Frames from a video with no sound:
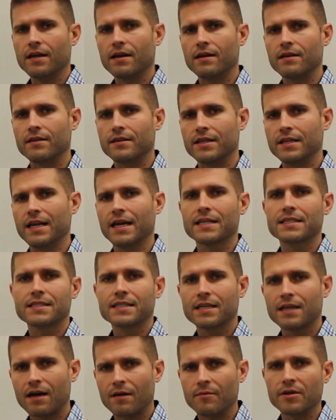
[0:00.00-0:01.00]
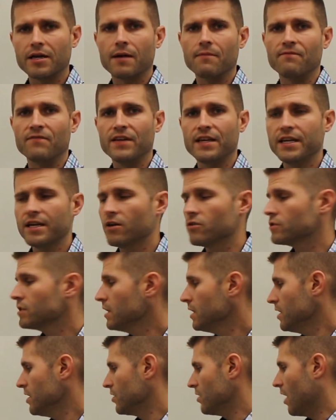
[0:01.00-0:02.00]
the next coming up videos,
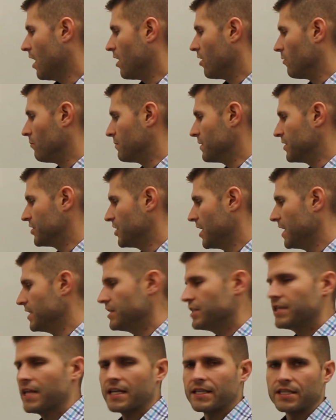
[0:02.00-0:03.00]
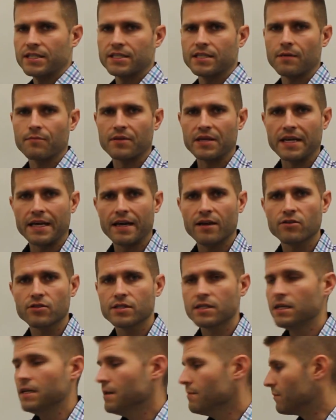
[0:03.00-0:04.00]
I'll be changing that to something
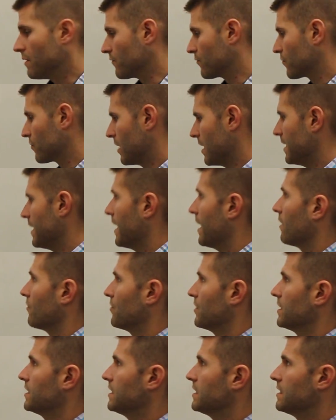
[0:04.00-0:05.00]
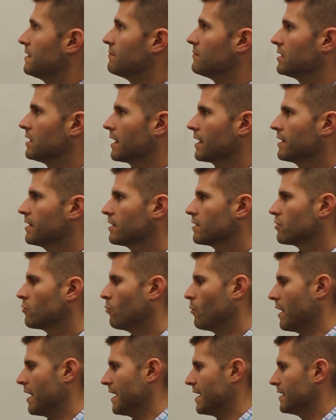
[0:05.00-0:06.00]
else. But for right now, this is the molecular
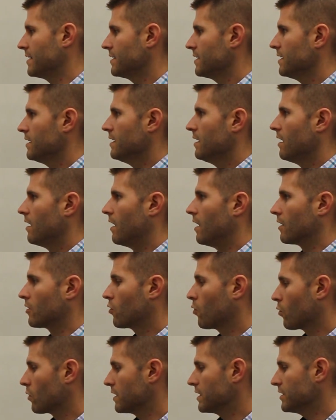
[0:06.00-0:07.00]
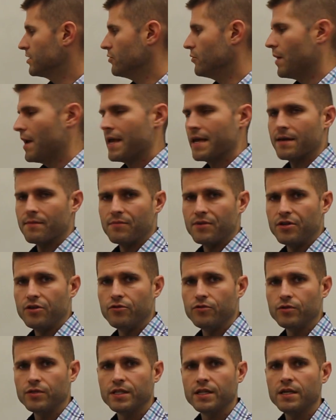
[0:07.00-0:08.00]
weight according to
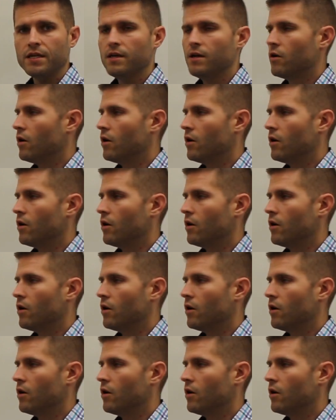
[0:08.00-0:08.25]
AMUs.